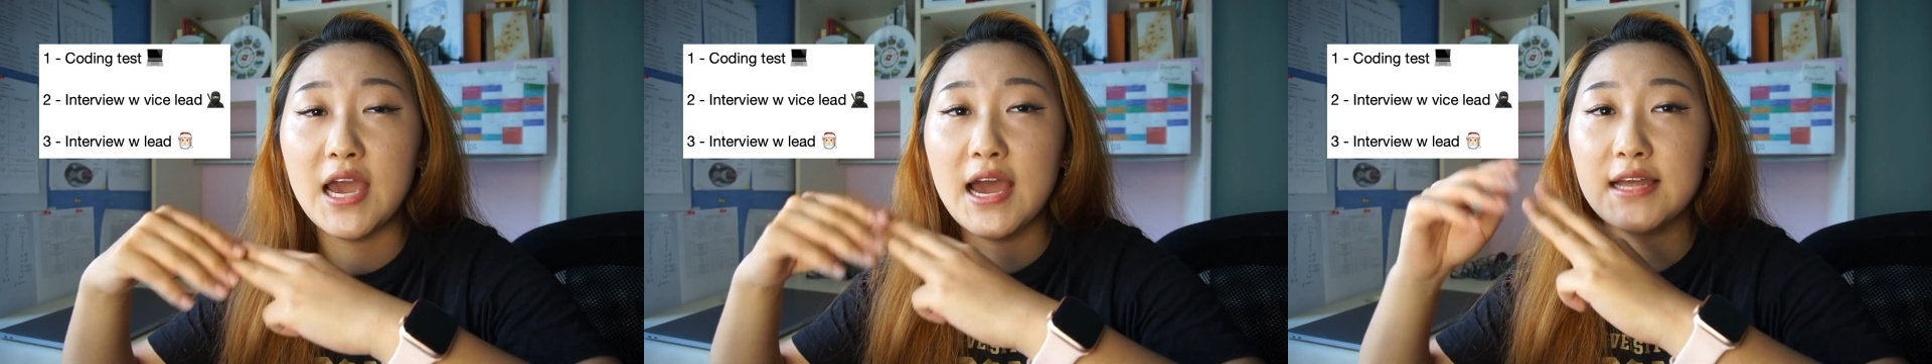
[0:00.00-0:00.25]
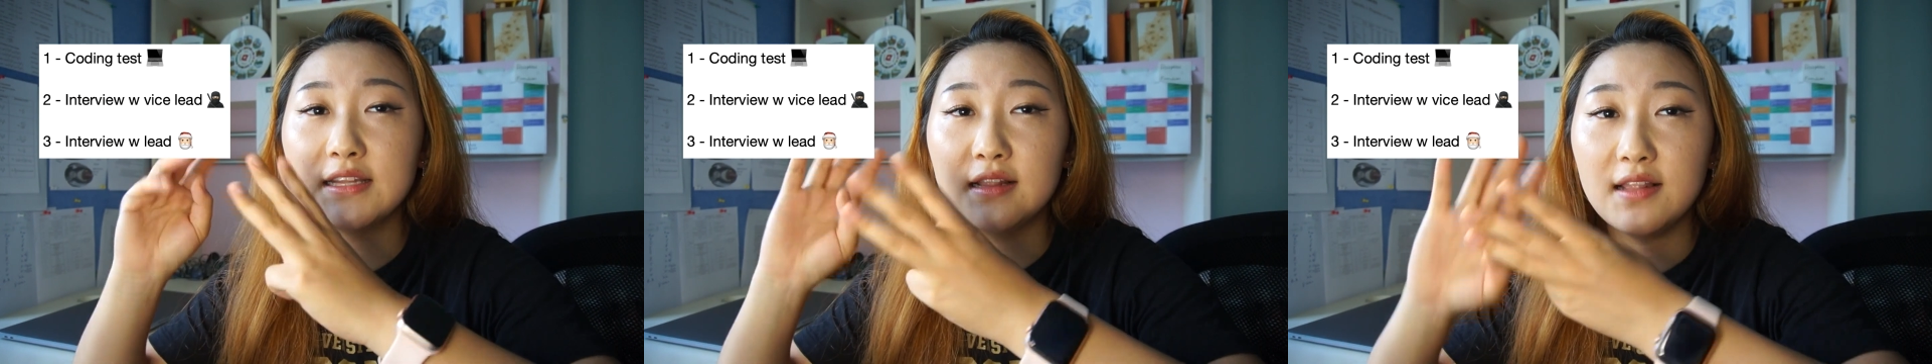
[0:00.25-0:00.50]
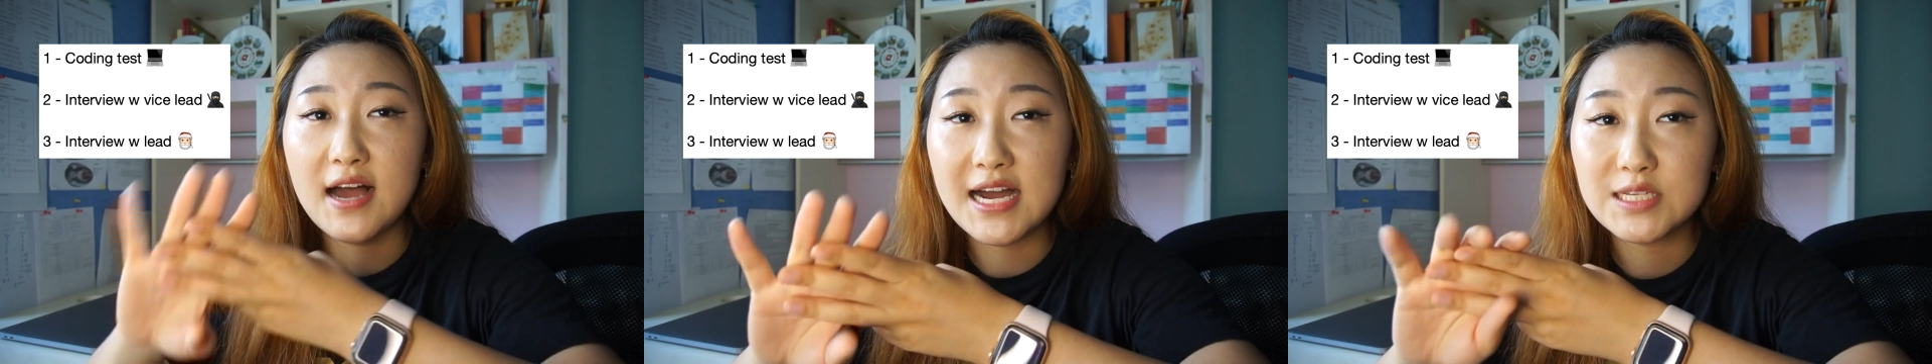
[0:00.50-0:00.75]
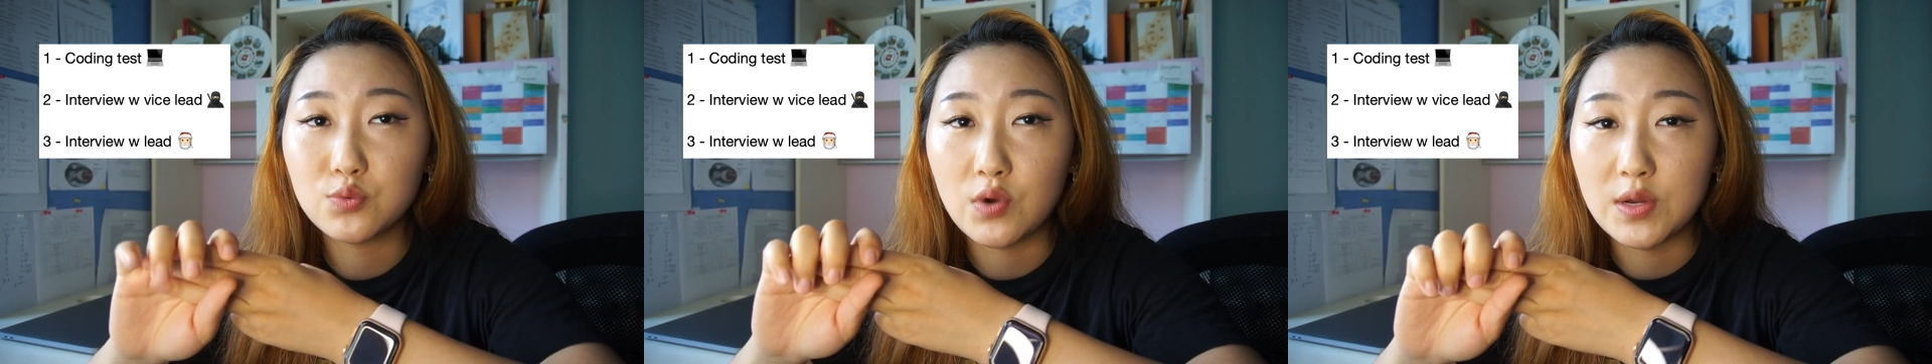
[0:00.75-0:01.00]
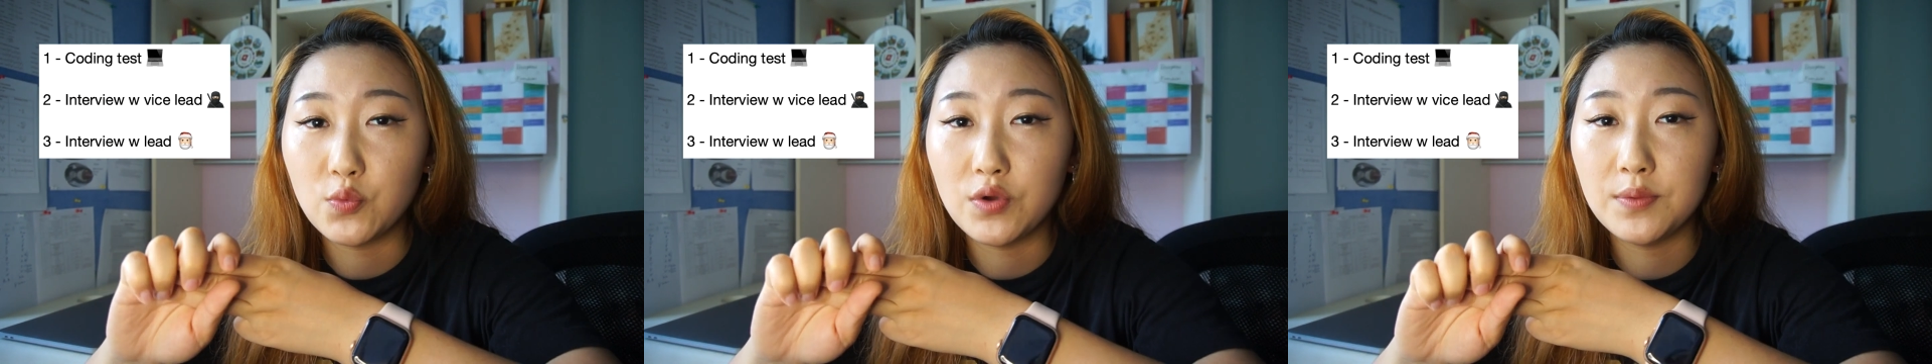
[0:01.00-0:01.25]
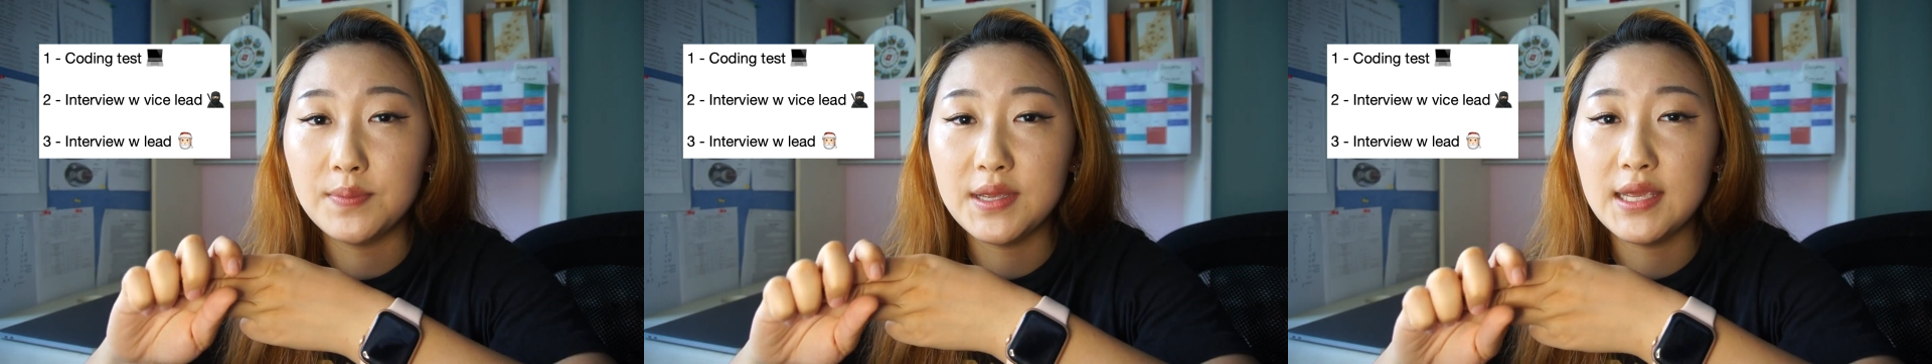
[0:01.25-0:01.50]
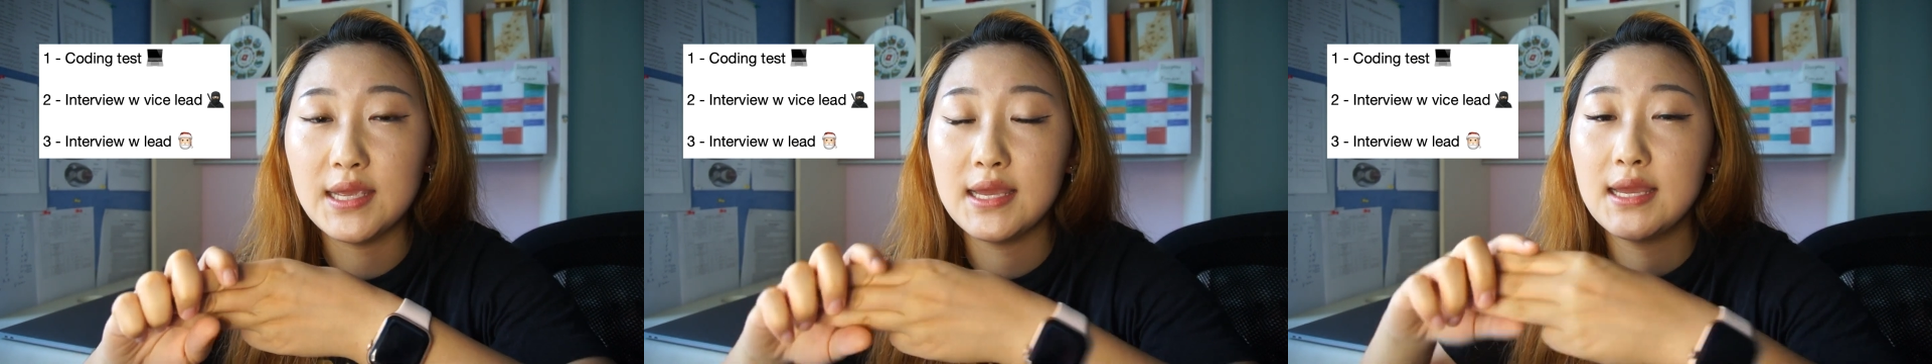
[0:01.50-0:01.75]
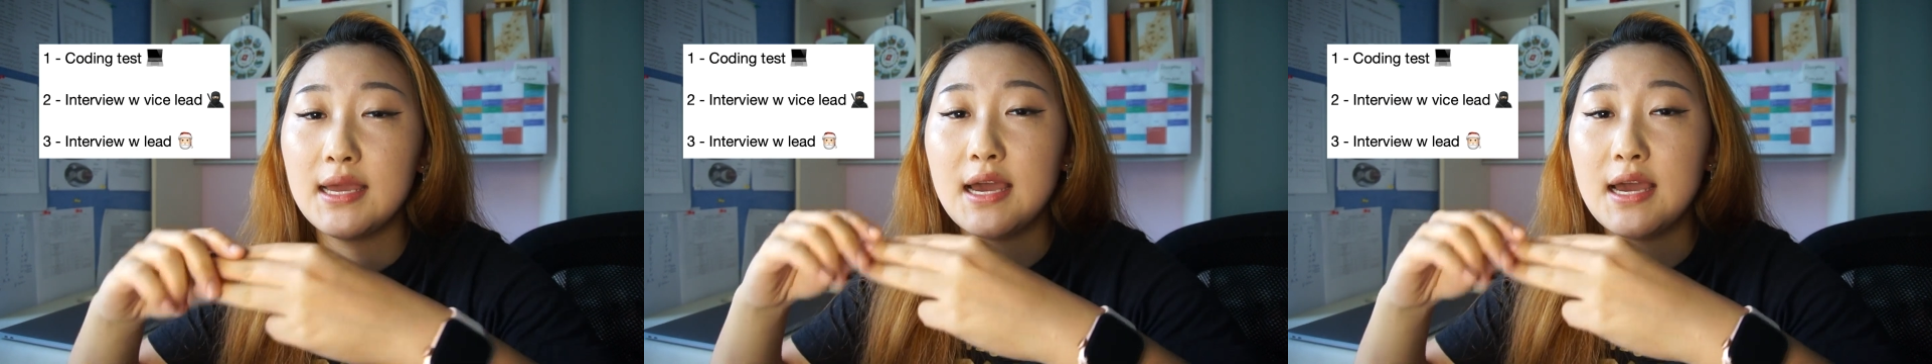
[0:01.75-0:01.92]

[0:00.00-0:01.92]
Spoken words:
And the last one will be